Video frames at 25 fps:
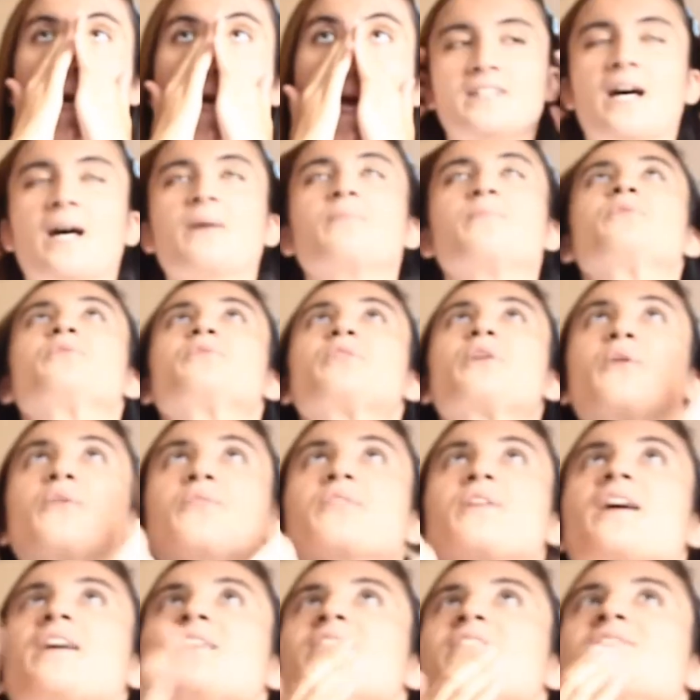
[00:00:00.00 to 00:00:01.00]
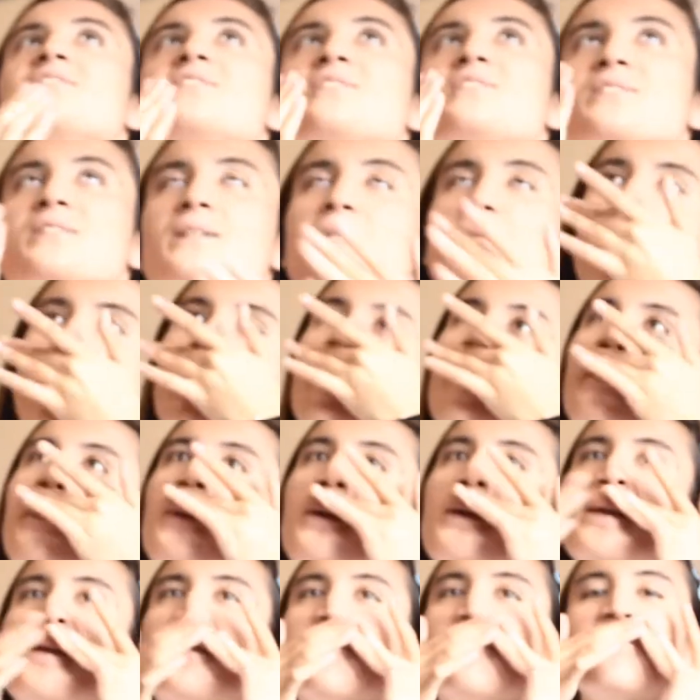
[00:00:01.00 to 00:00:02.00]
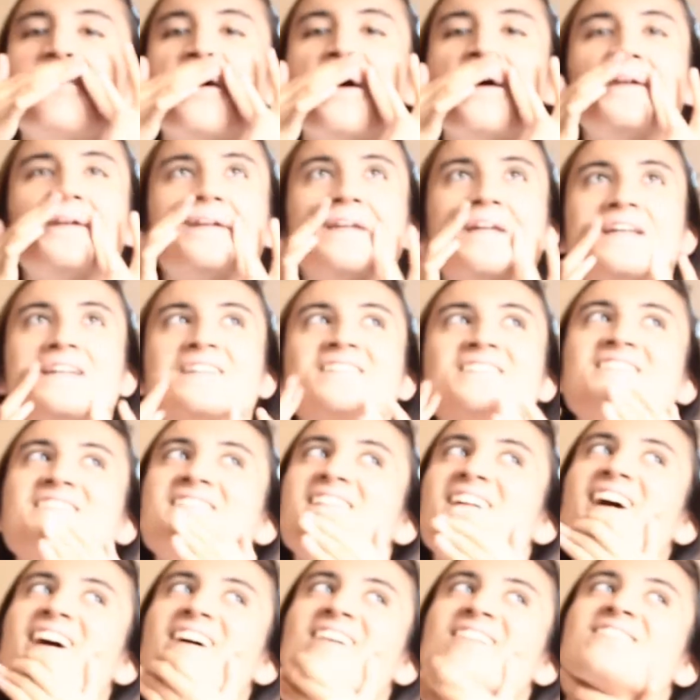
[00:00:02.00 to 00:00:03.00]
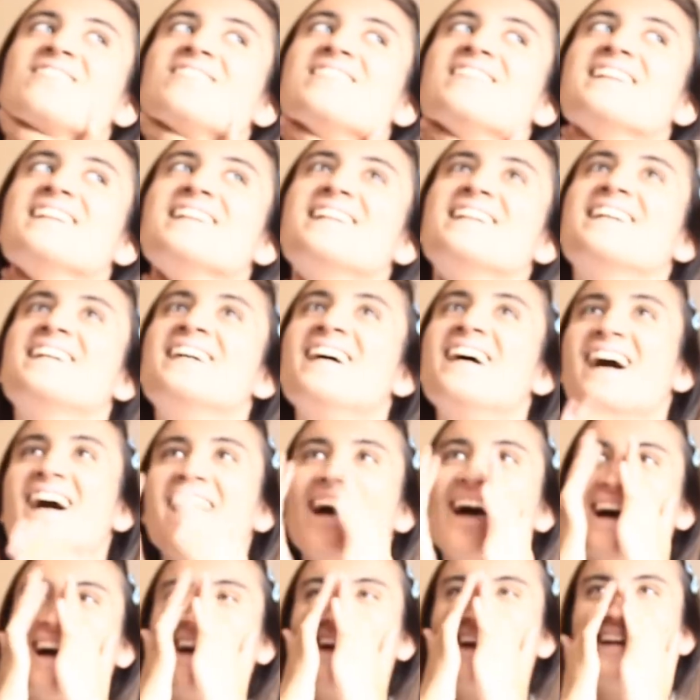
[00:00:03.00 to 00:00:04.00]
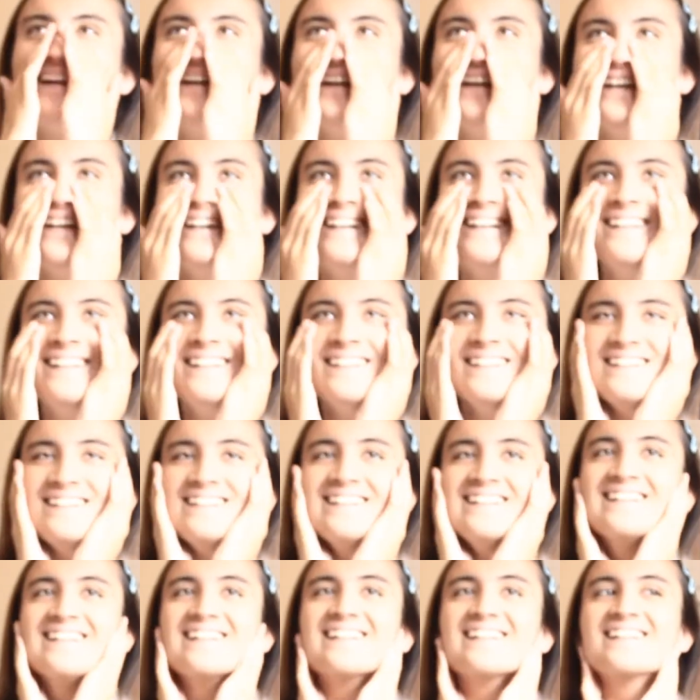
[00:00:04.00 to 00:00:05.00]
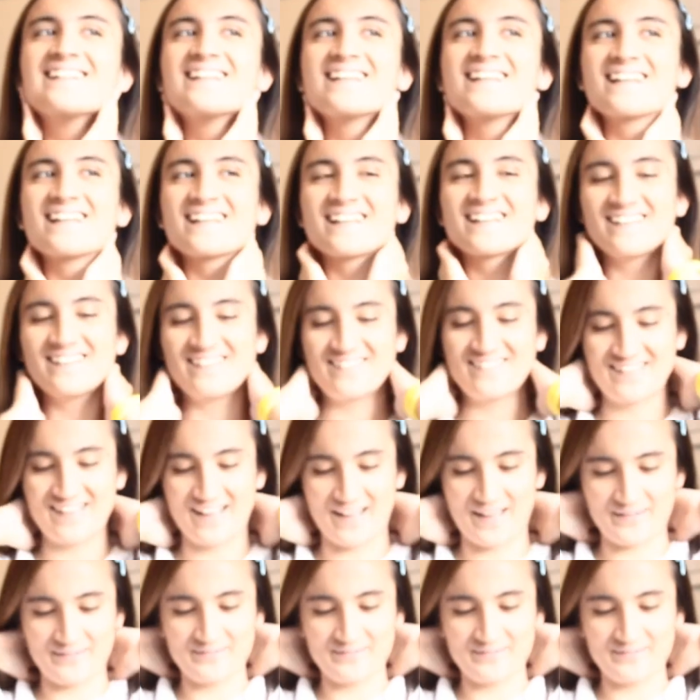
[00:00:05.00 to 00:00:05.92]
I'm so not used to like putting foundation on me. Okay.